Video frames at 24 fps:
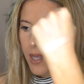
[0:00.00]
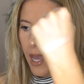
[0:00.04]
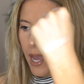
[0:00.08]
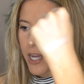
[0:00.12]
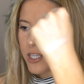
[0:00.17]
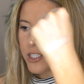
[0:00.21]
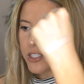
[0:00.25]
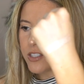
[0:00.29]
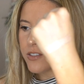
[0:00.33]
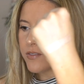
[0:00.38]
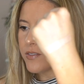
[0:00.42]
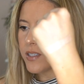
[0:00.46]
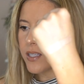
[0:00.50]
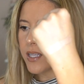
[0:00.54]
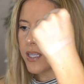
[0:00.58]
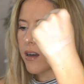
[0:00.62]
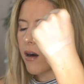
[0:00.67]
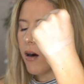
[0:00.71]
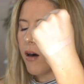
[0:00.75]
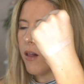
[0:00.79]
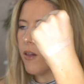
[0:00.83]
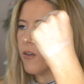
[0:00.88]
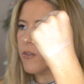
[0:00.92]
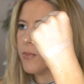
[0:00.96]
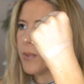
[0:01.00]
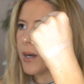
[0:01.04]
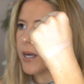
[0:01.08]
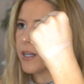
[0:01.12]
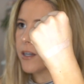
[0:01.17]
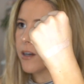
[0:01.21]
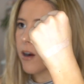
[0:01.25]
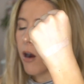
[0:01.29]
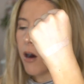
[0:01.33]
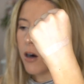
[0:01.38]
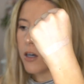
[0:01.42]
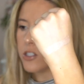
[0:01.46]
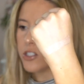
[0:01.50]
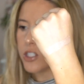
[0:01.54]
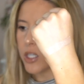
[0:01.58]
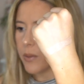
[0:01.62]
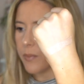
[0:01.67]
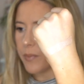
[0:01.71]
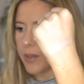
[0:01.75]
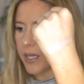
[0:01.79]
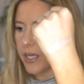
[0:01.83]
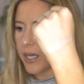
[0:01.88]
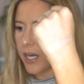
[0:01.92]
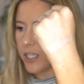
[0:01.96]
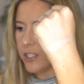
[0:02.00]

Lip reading: I just feel like all of mine are all champagne.